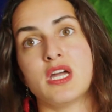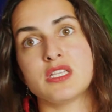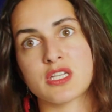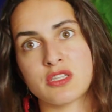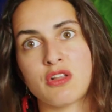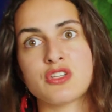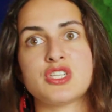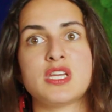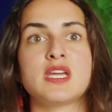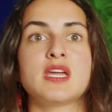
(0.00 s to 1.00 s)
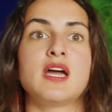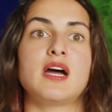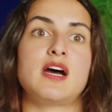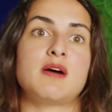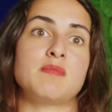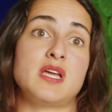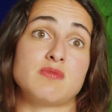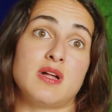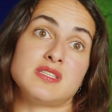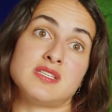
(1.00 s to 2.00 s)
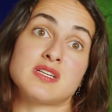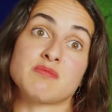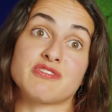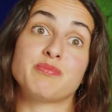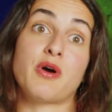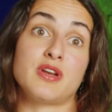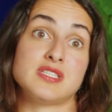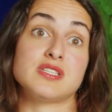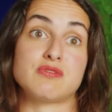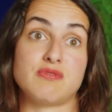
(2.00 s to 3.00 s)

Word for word: technology um, as well as in terms of policy to